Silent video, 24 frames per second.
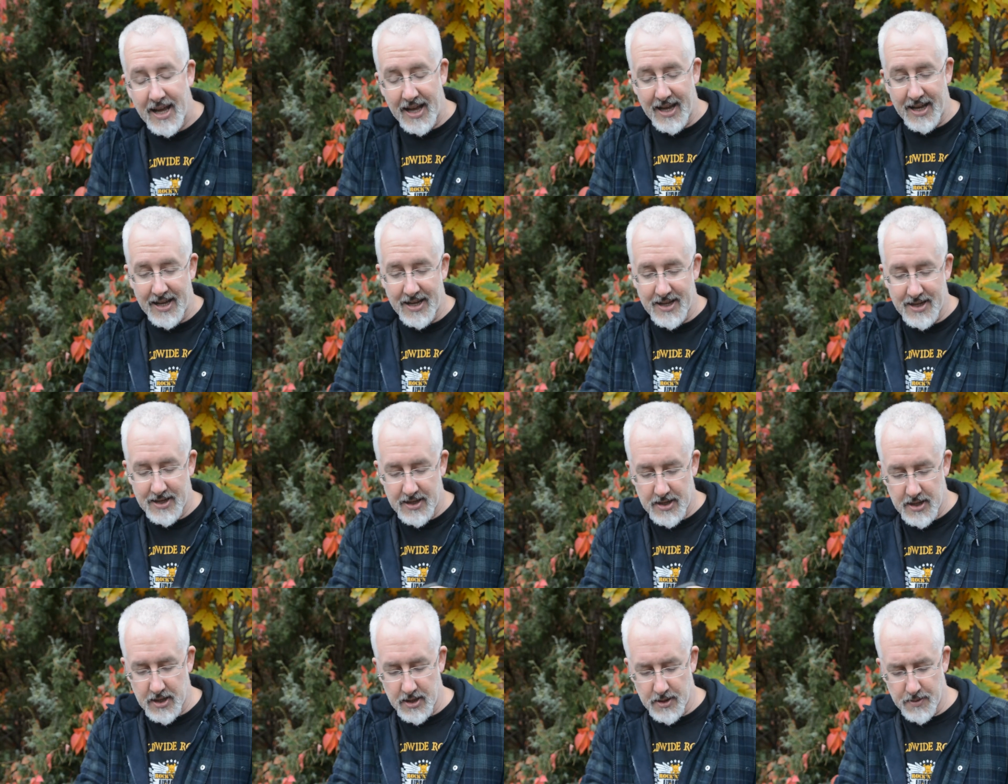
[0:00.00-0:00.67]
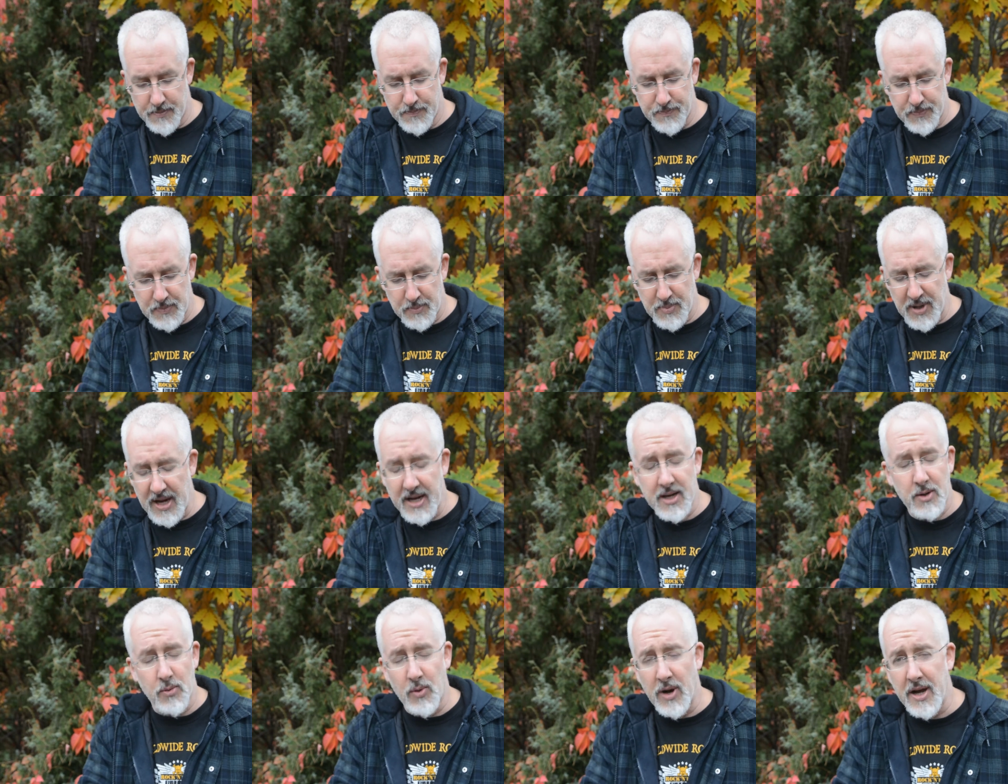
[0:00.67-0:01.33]
And, but
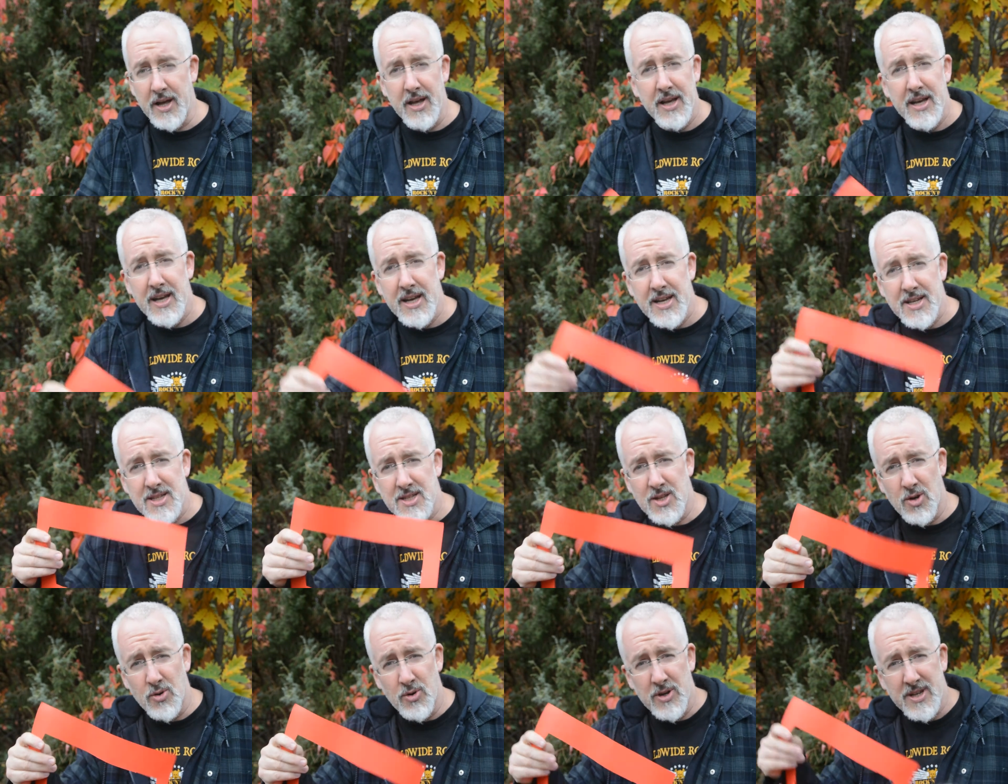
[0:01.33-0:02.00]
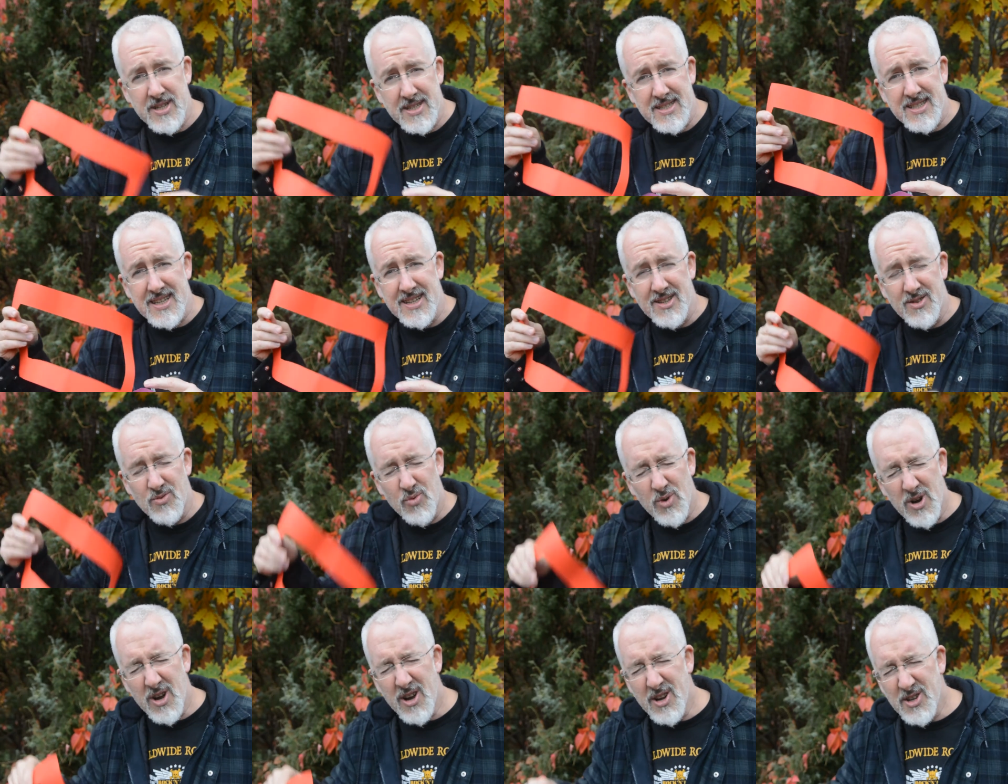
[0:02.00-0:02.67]
anyway, so he said,
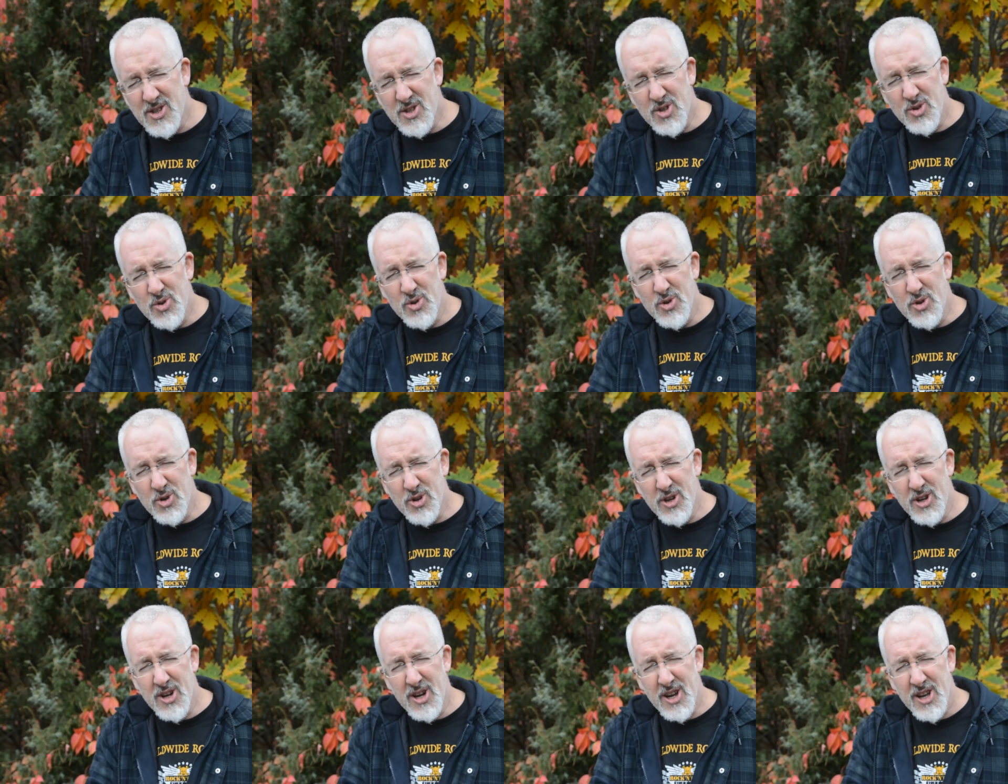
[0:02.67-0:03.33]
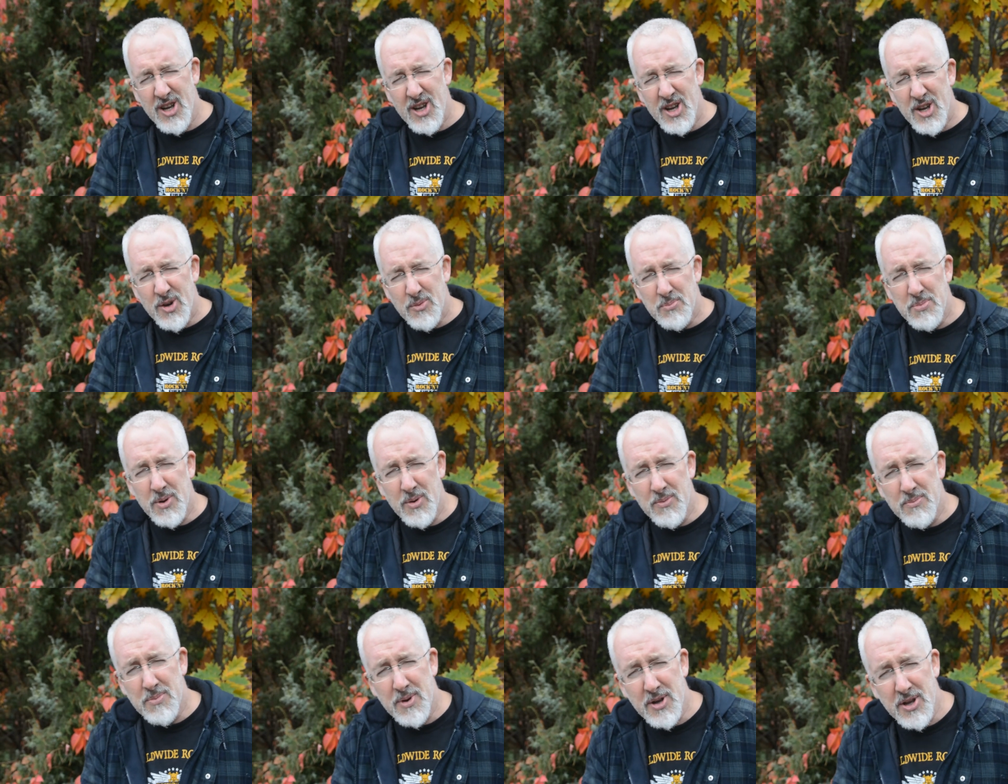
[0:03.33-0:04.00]
what? So you're going to,
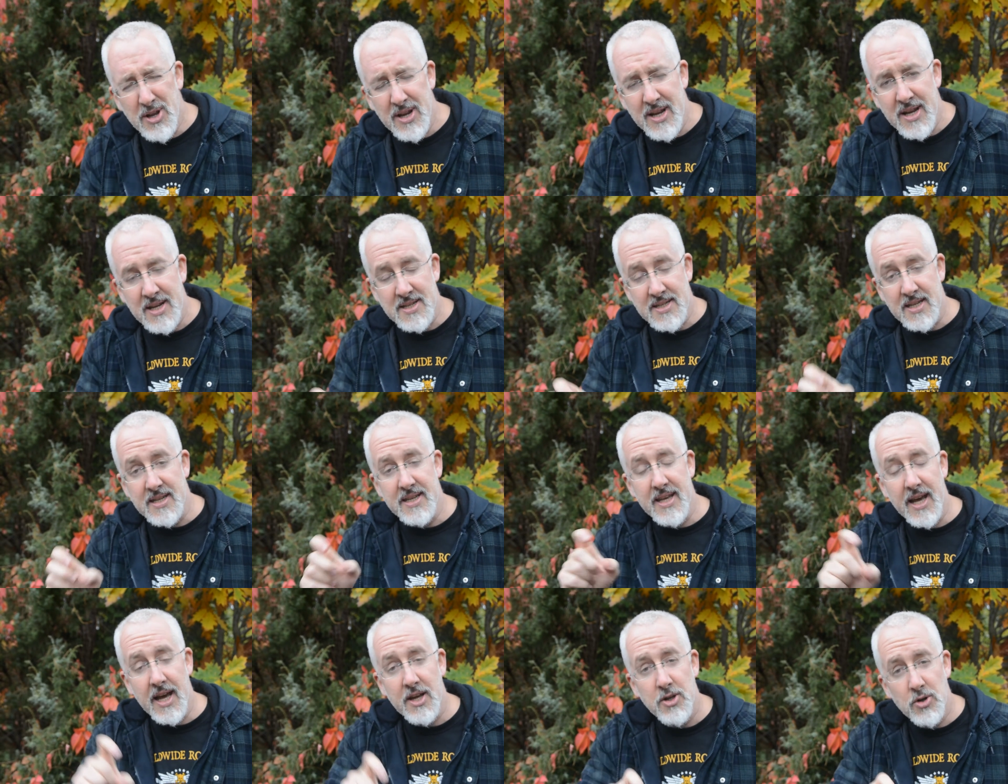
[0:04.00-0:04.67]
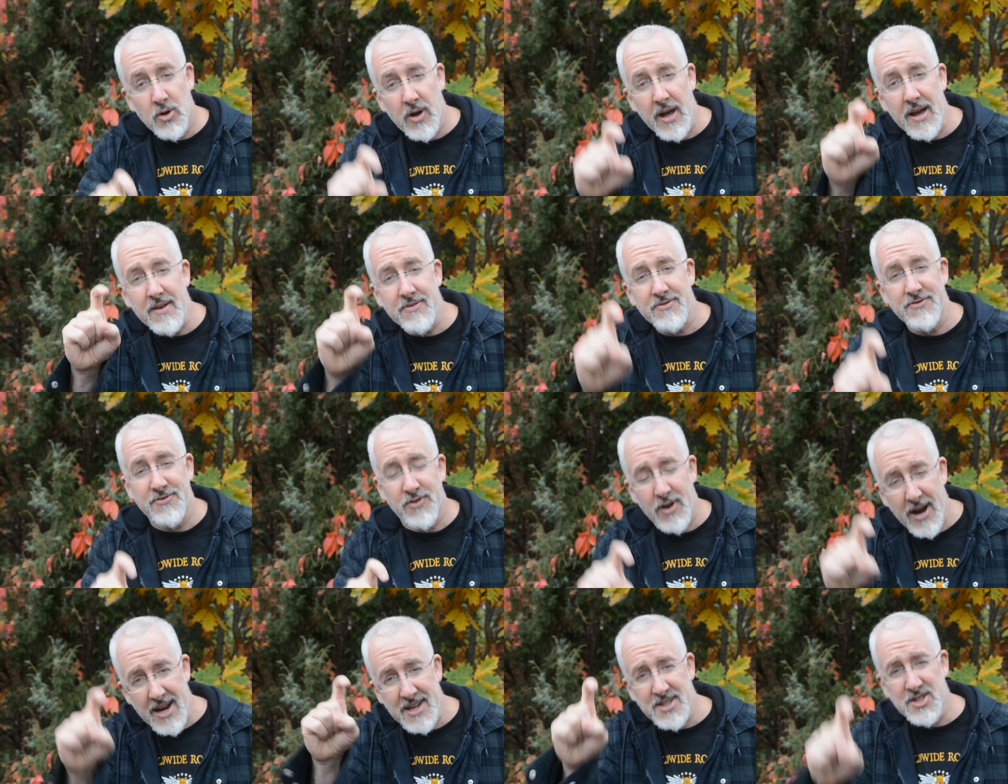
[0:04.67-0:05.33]
but I said, yeah, you'll have
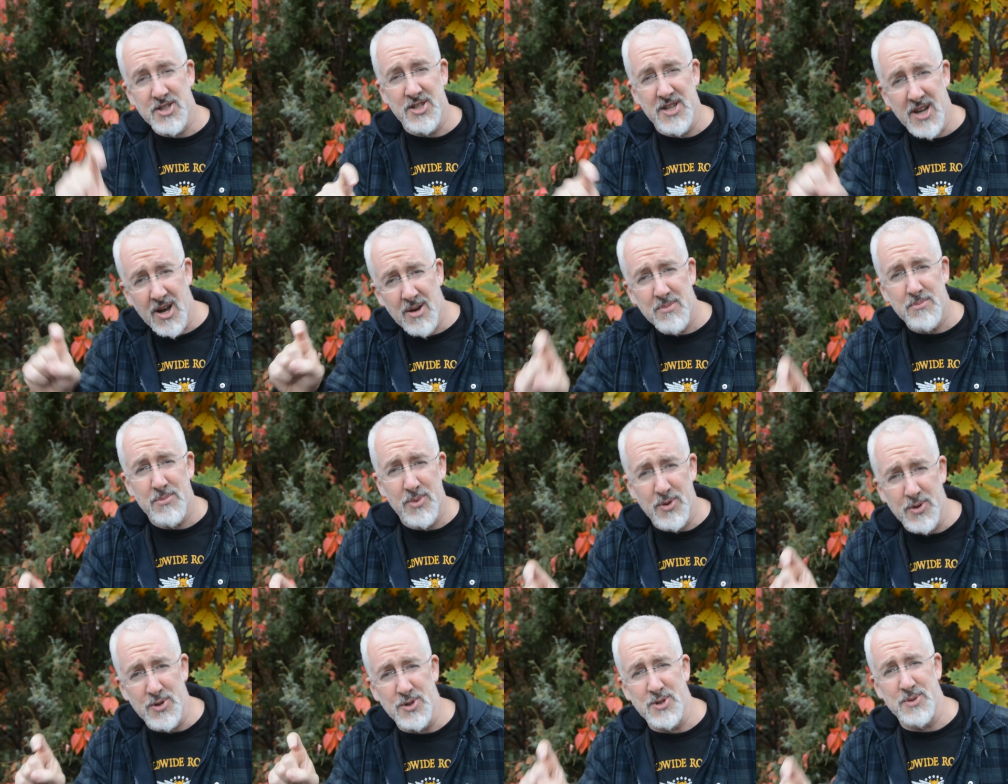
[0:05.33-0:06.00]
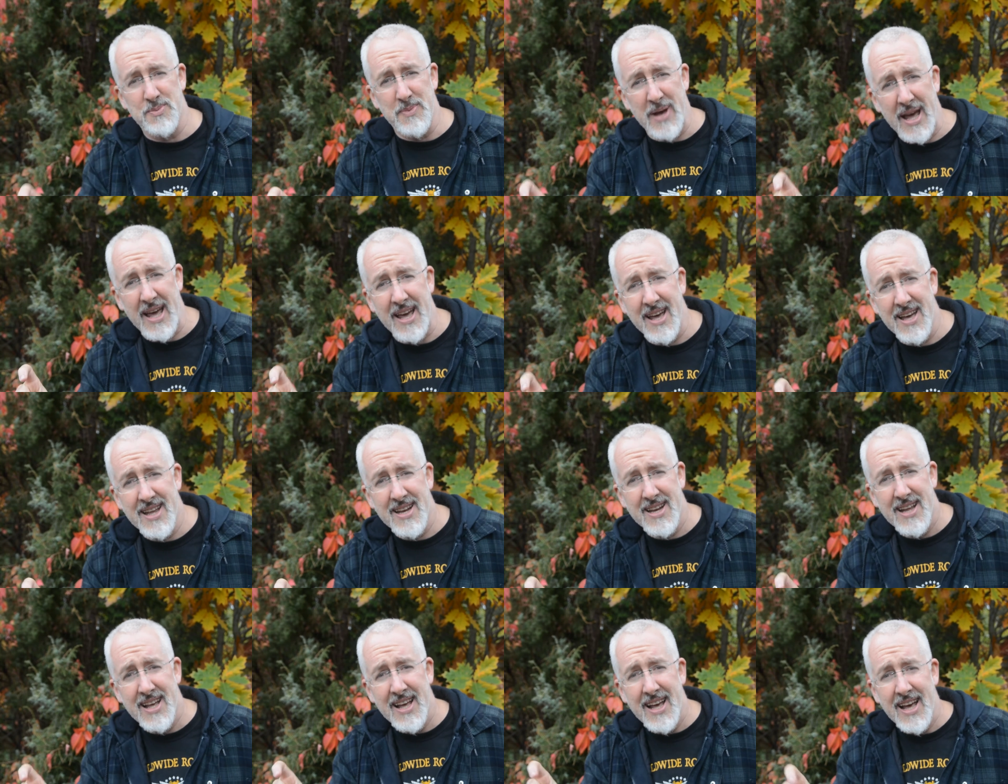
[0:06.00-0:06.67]
fresh numbers,
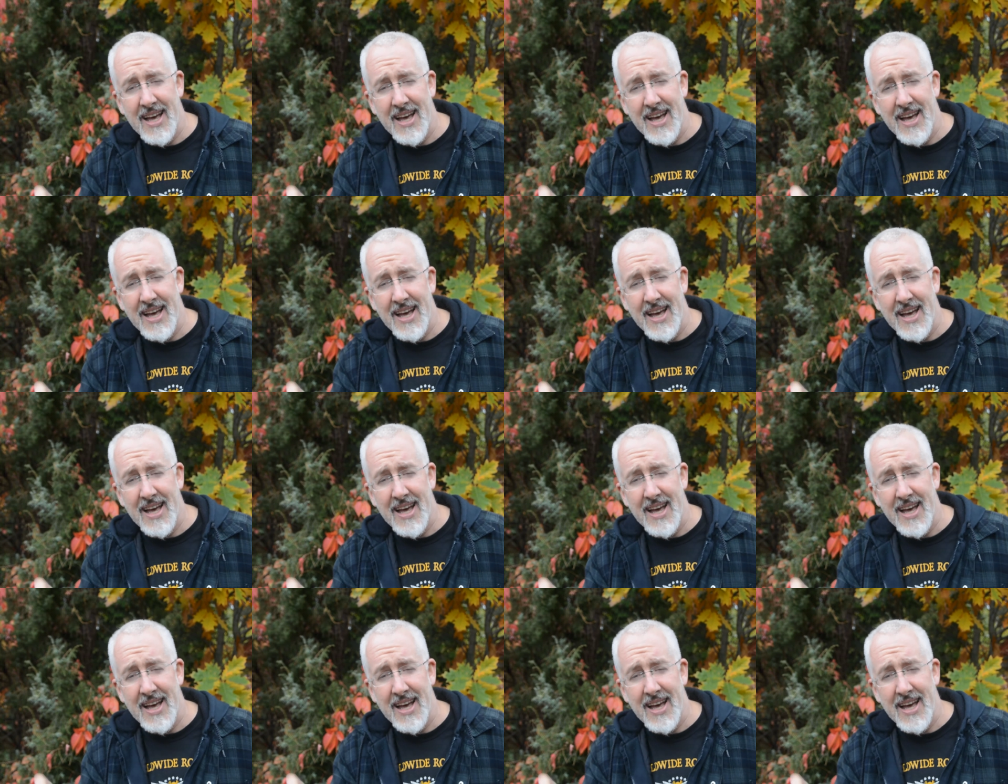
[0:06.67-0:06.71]
man.